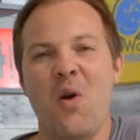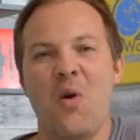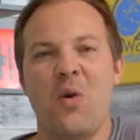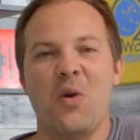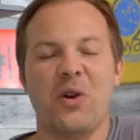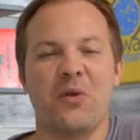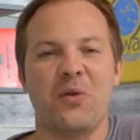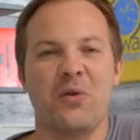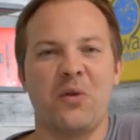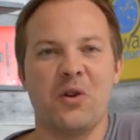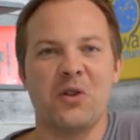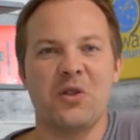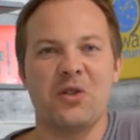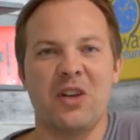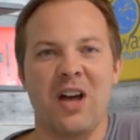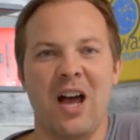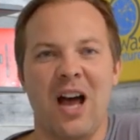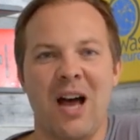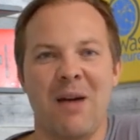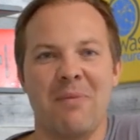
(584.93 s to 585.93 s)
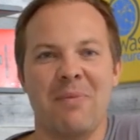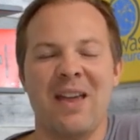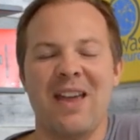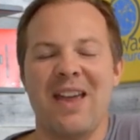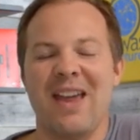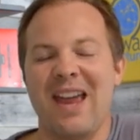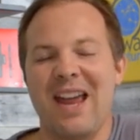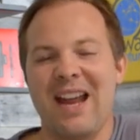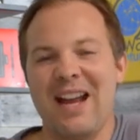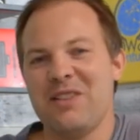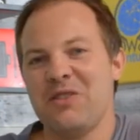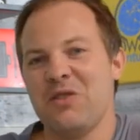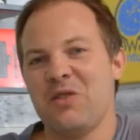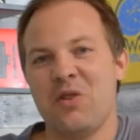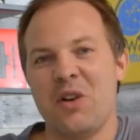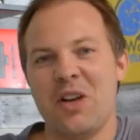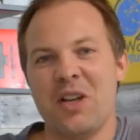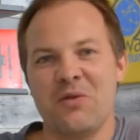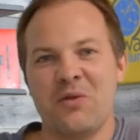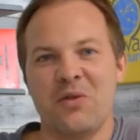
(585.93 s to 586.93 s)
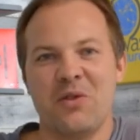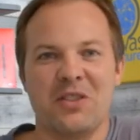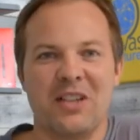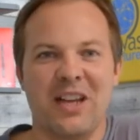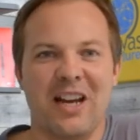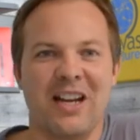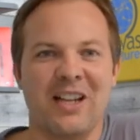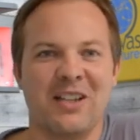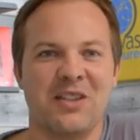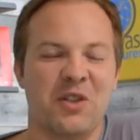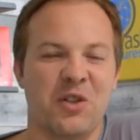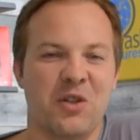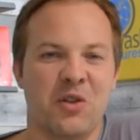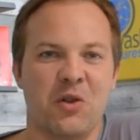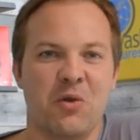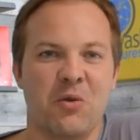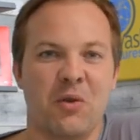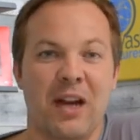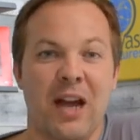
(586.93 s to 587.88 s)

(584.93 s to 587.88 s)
or your first job, and as you transfer your data to your new